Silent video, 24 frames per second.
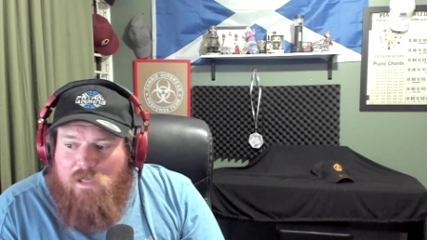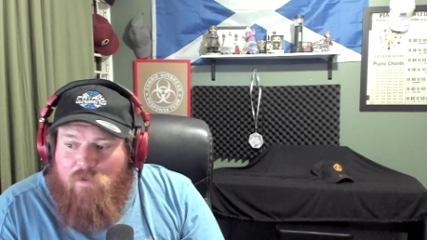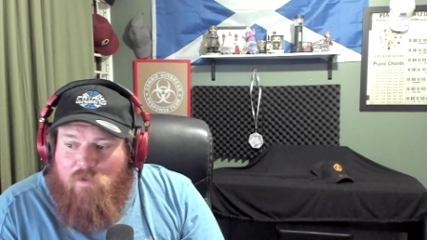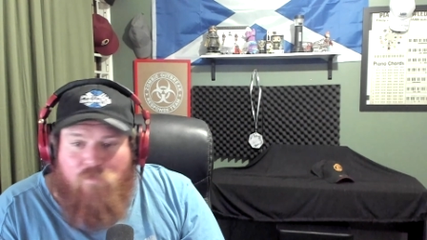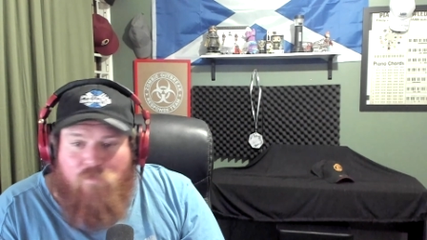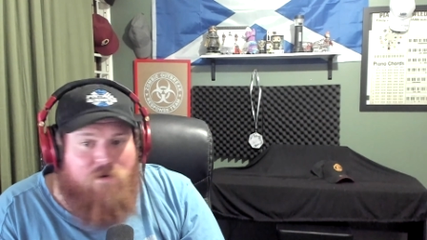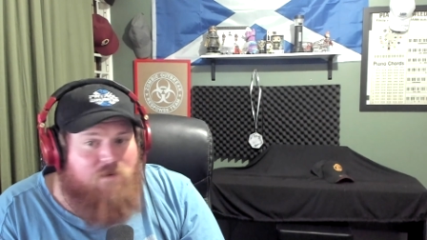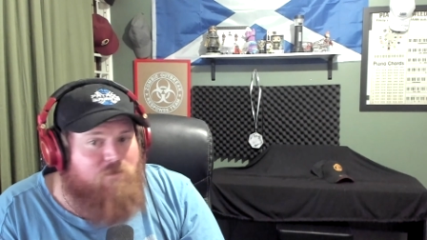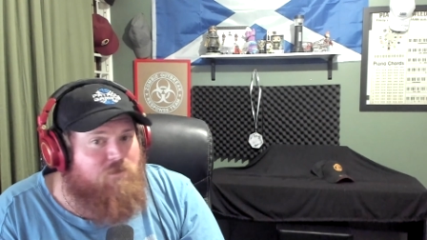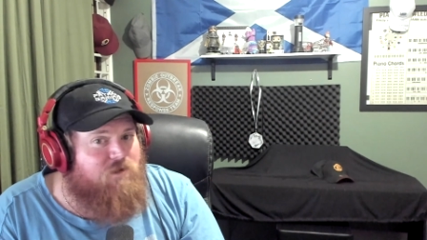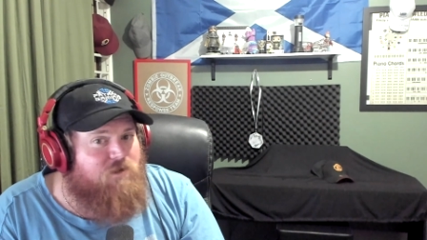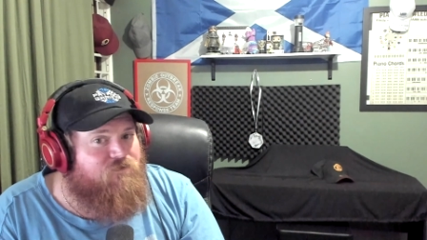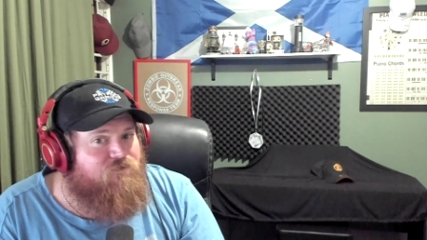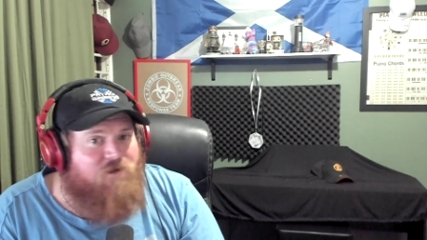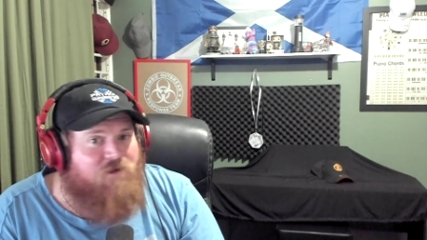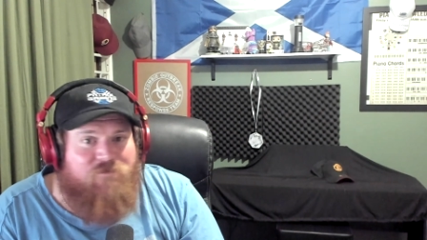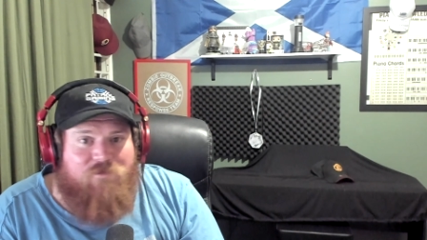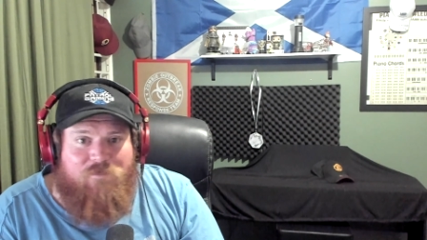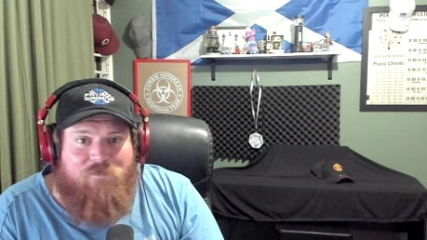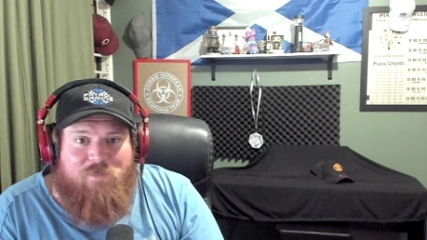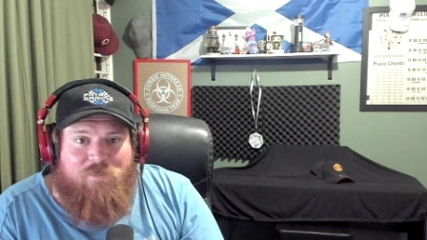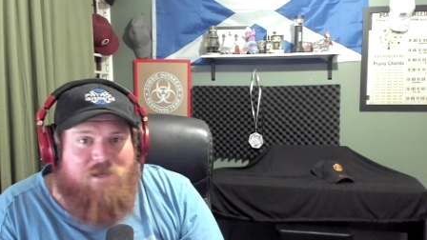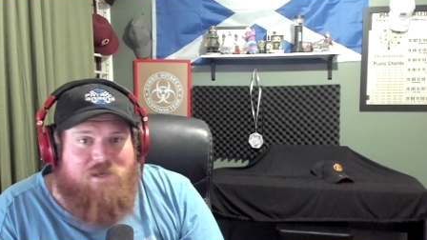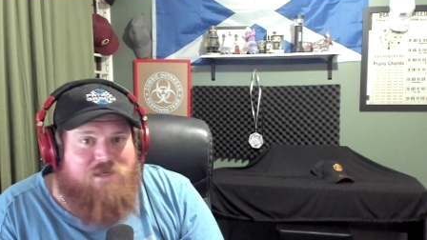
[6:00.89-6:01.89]
one of my
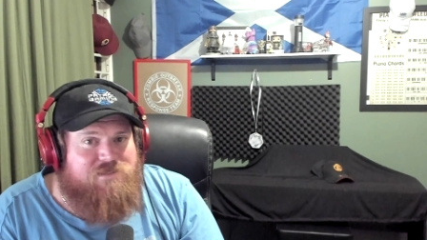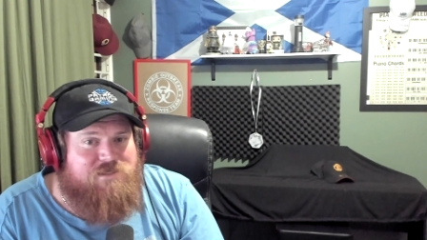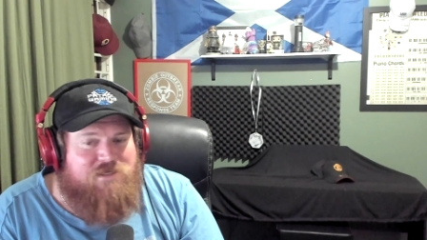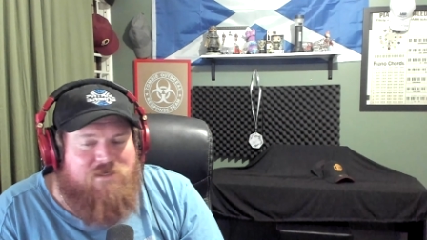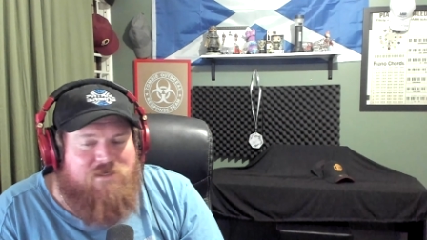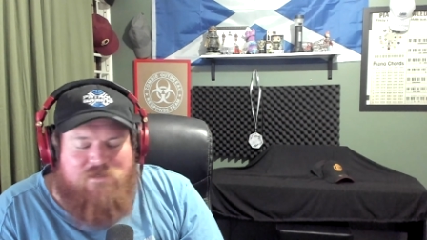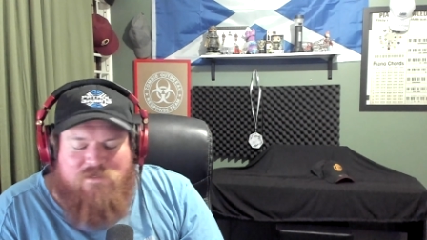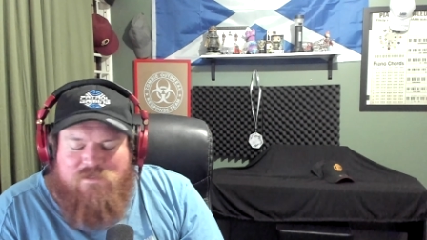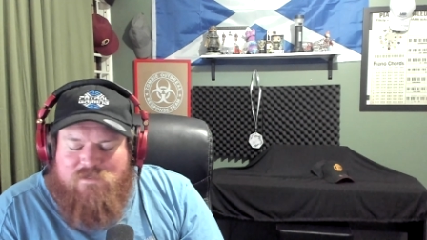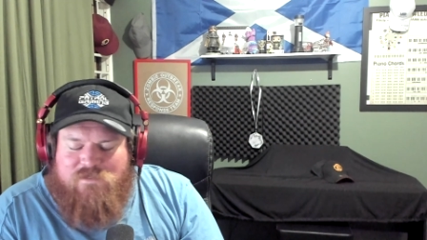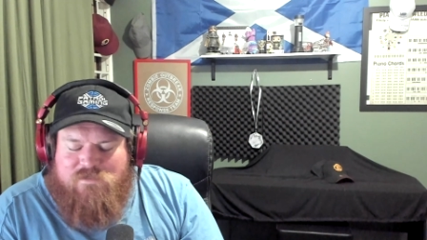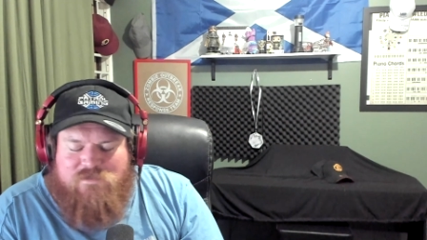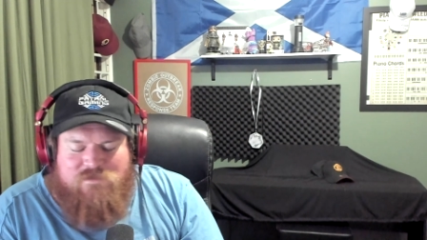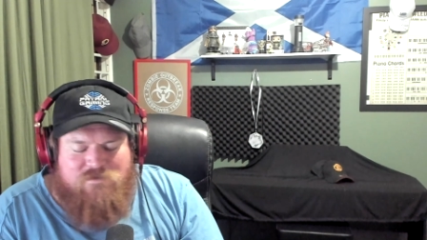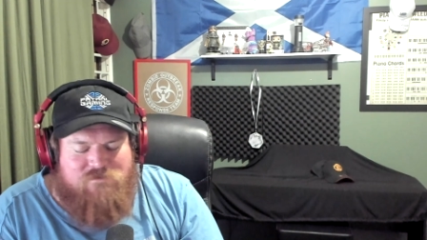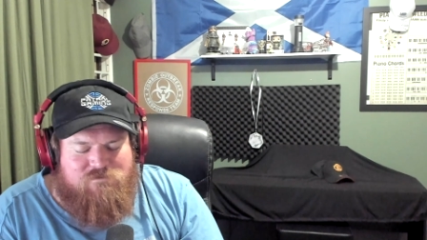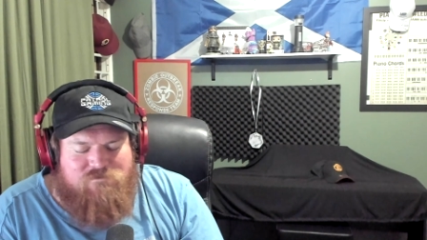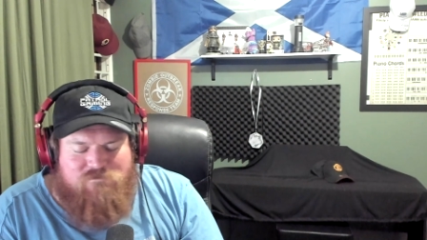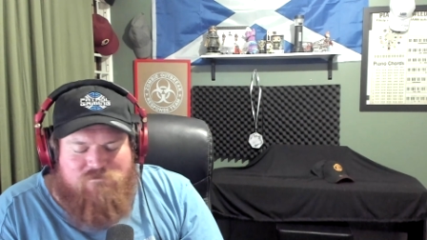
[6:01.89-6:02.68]
favorite bands now. Is